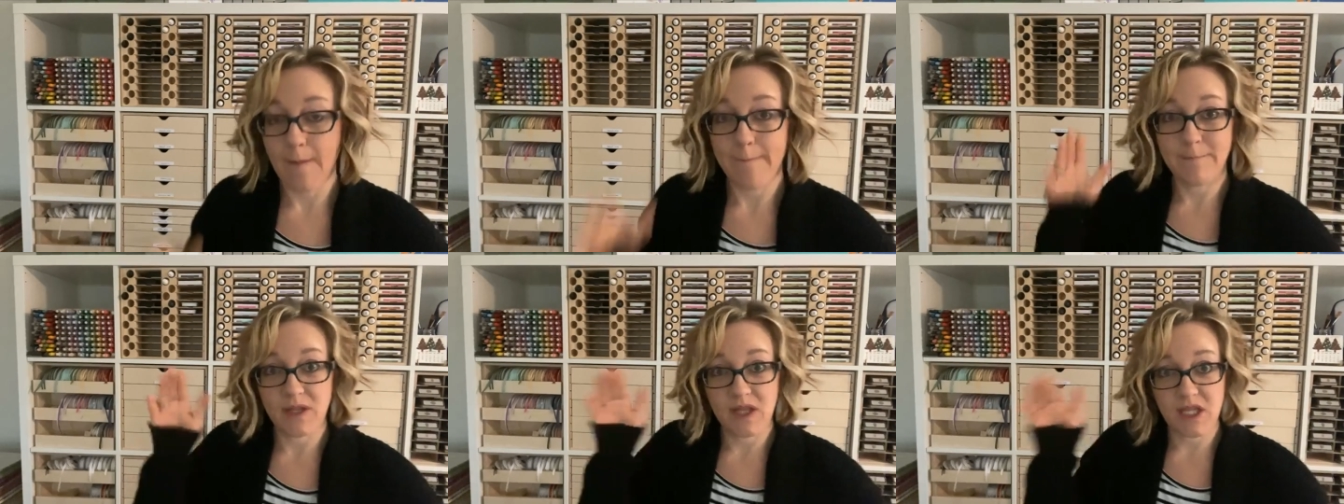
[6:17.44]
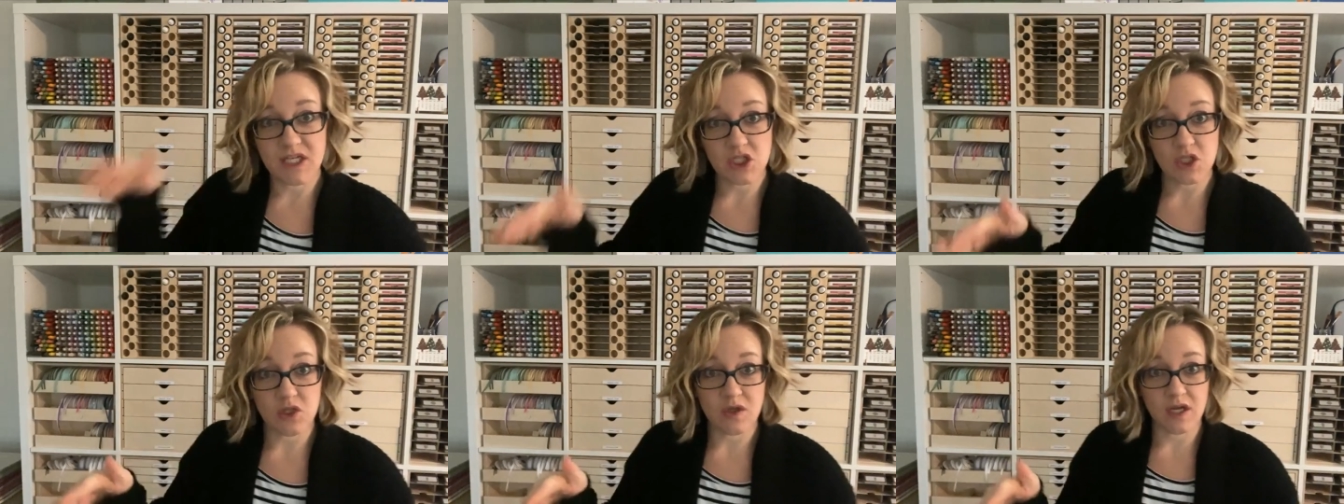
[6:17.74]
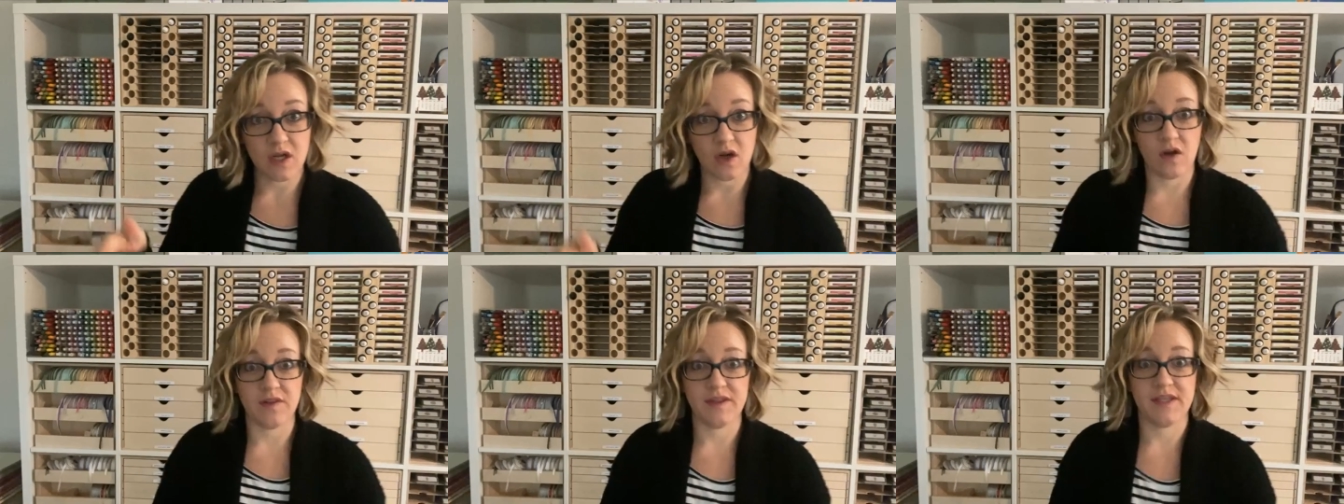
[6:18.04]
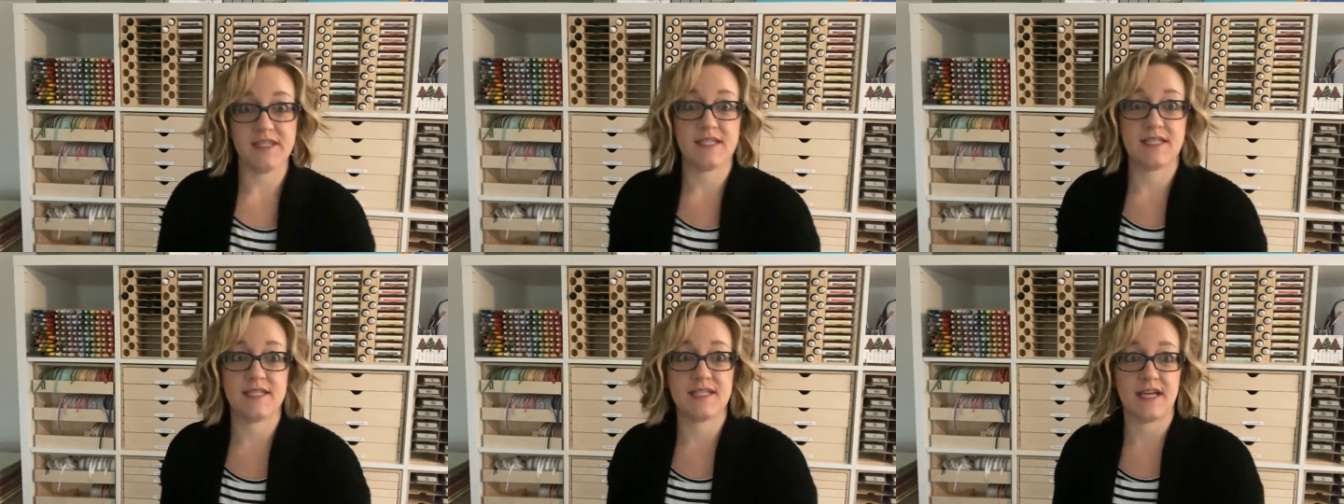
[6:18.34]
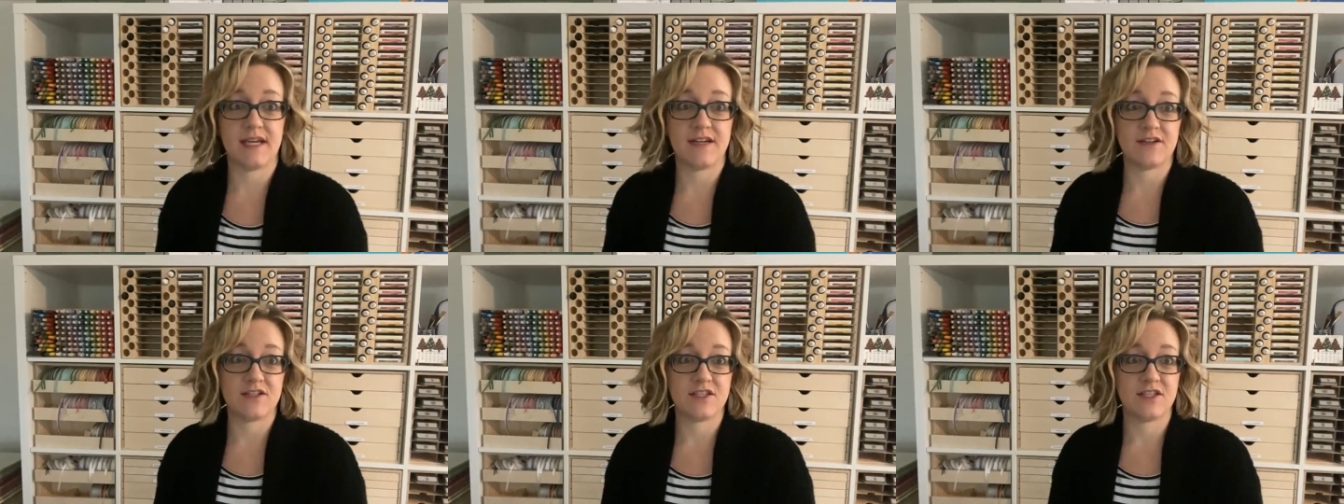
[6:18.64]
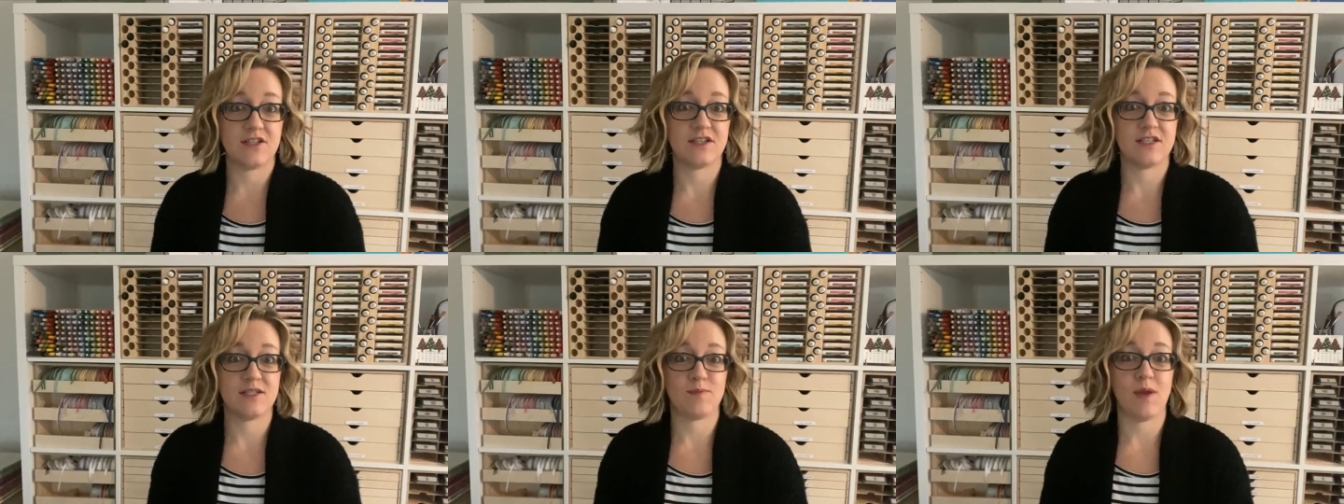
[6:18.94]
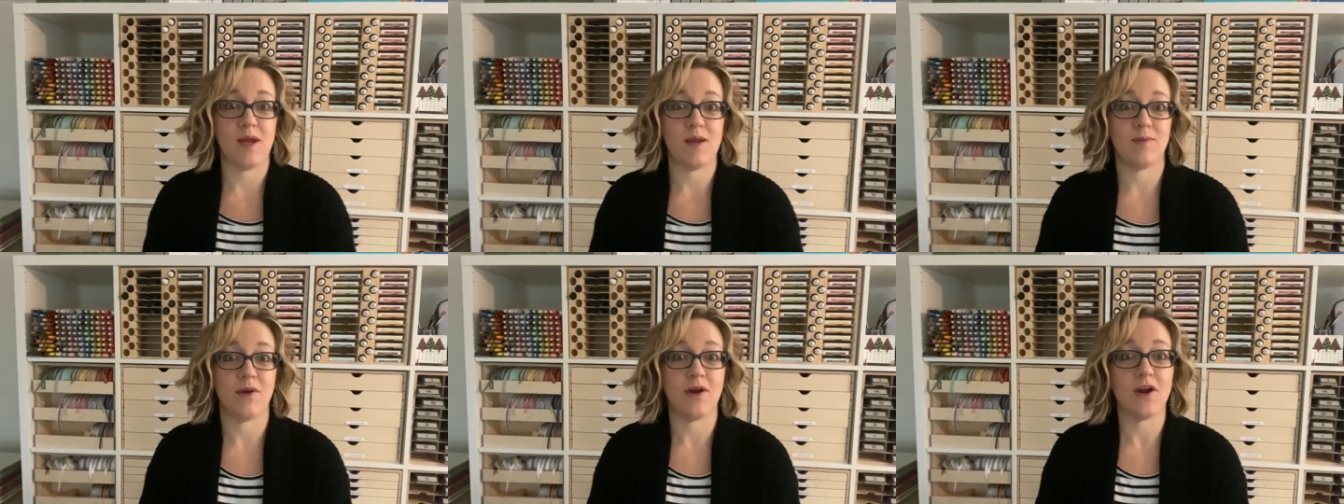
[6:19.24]
Plus you get all these designer series
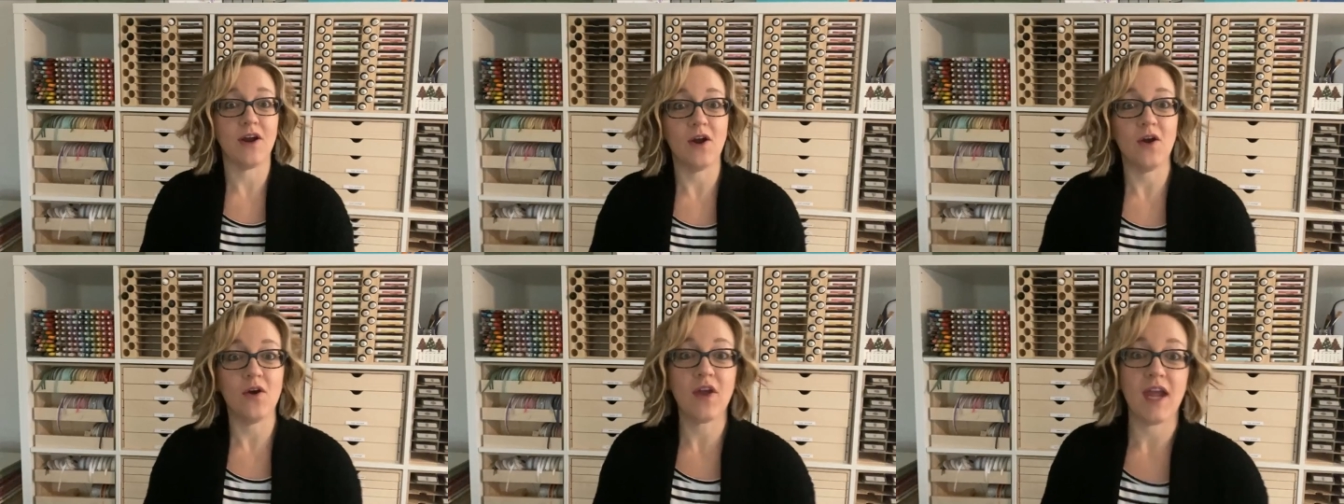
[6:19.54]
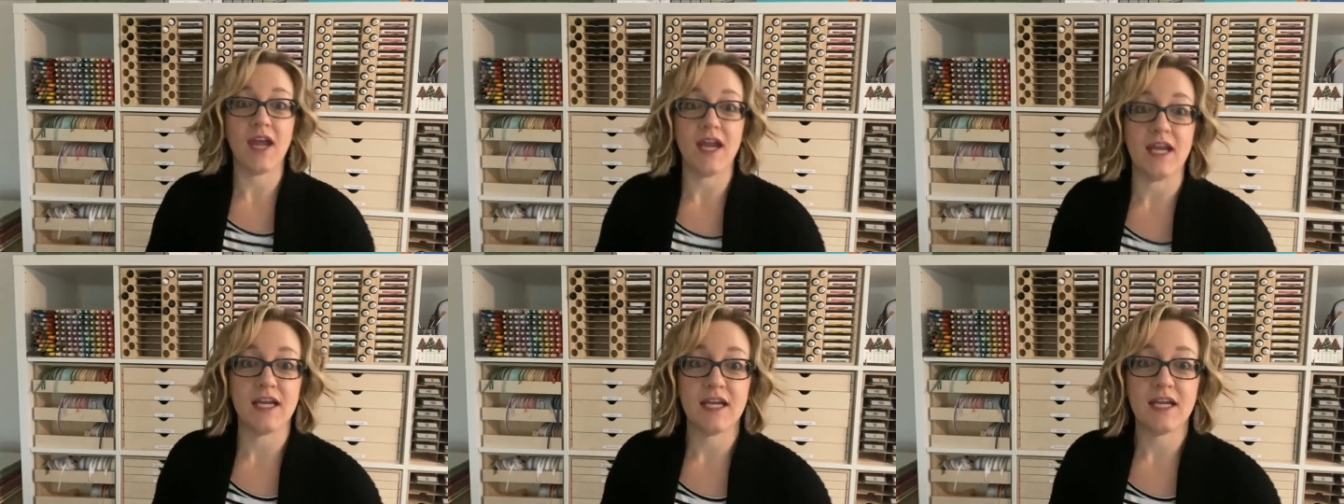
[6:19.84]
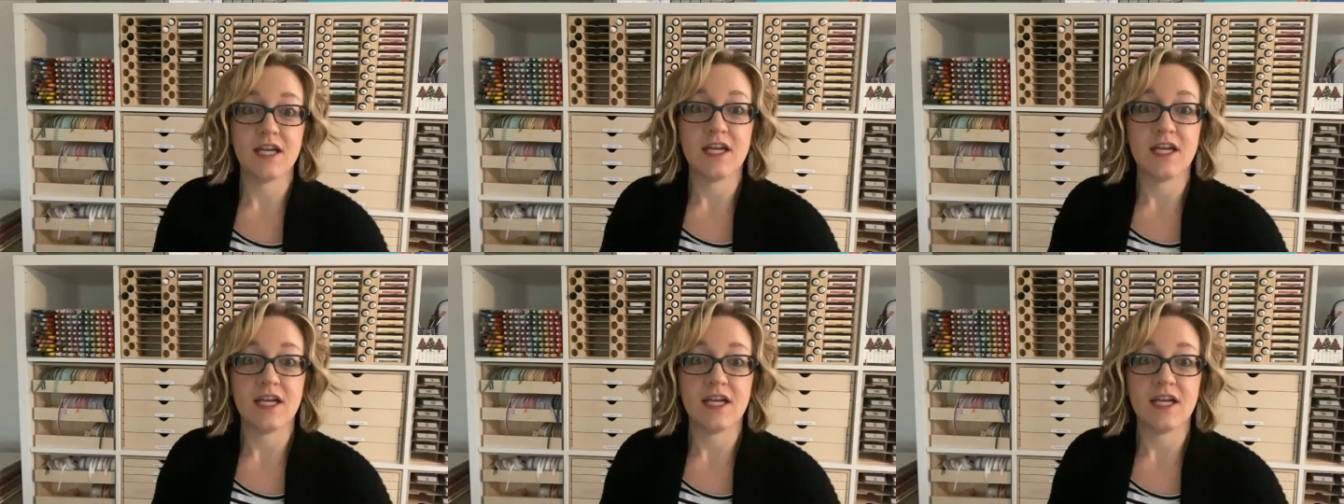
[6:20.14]
paper. Okay.